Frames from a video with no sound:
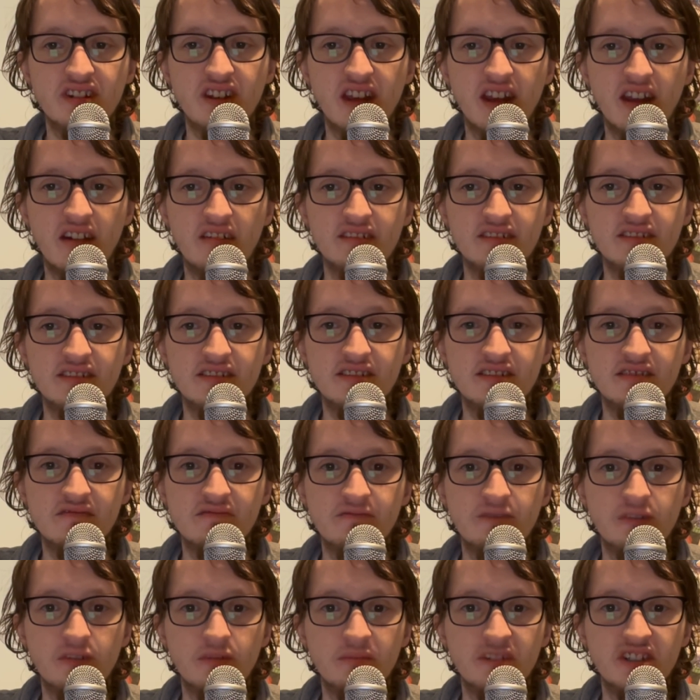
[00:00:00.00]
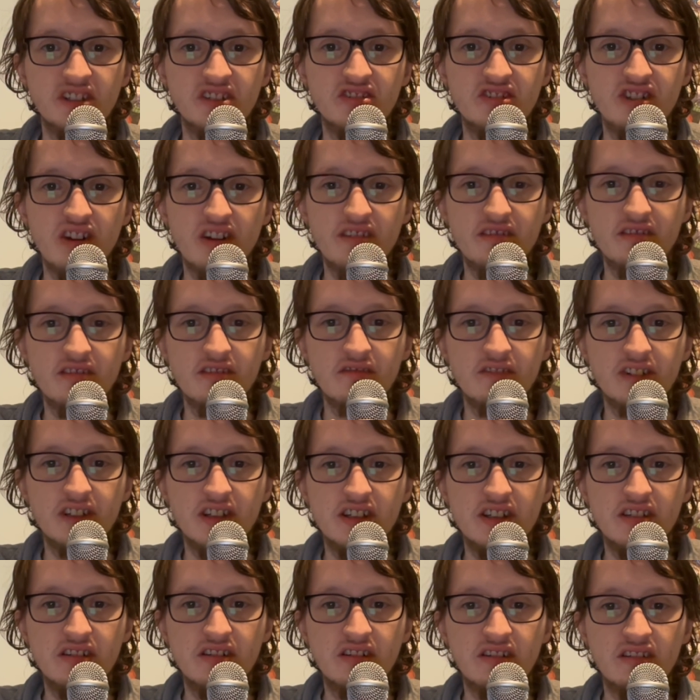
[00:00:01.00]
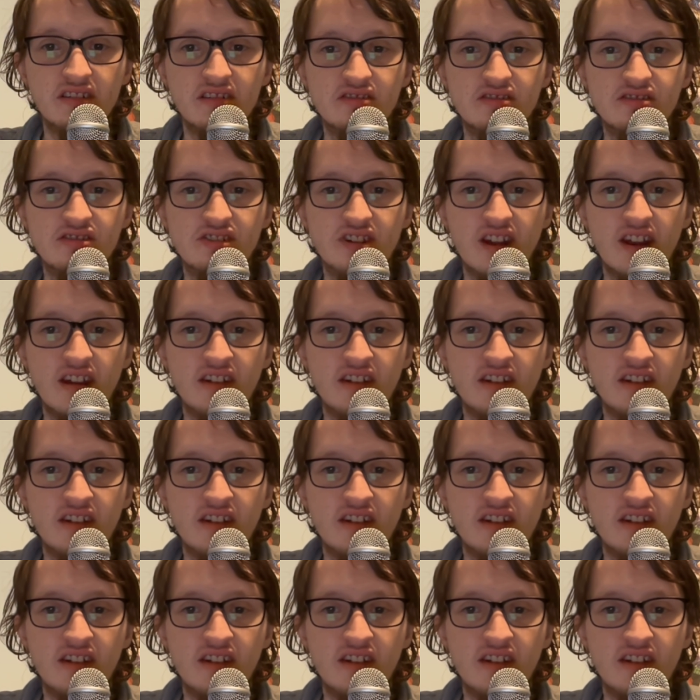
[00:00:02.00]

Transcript: characters informing each other of key knowledge,